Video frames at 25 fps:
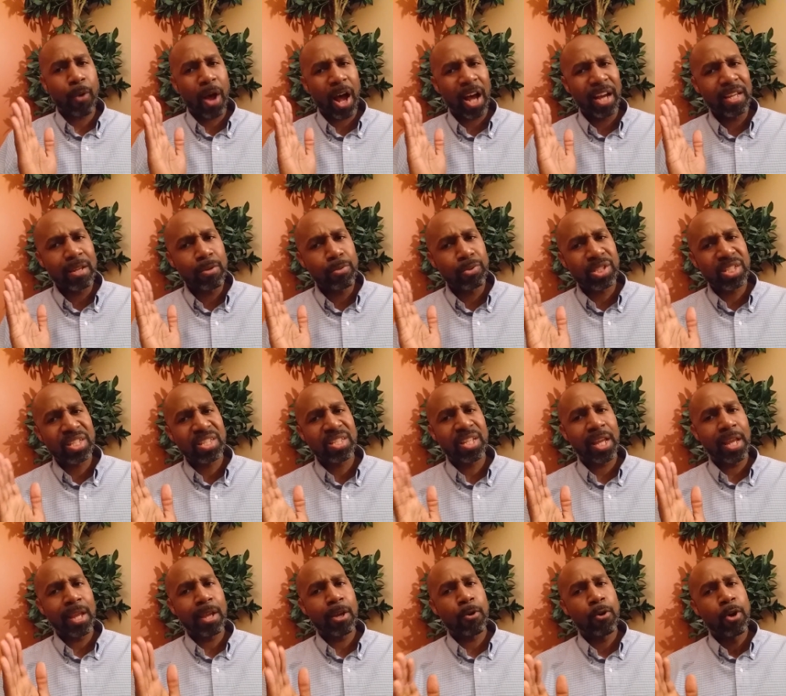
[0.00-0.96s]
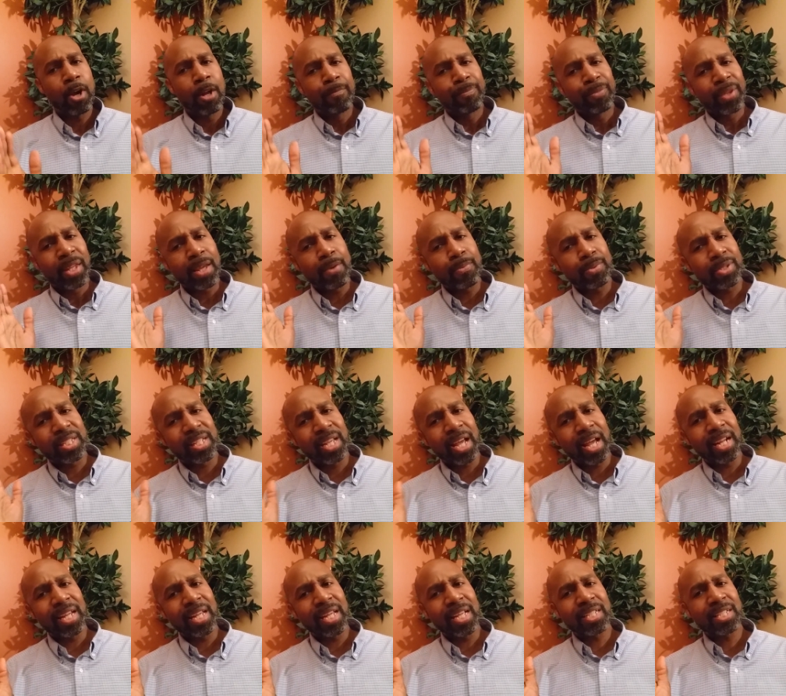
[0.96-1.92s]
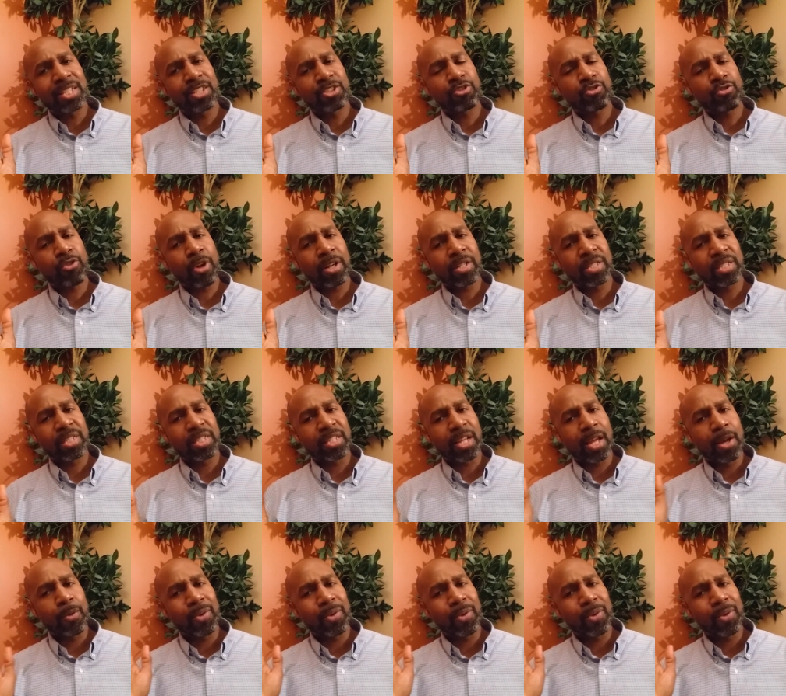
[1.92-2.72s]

while he was still, he was getting his instructions.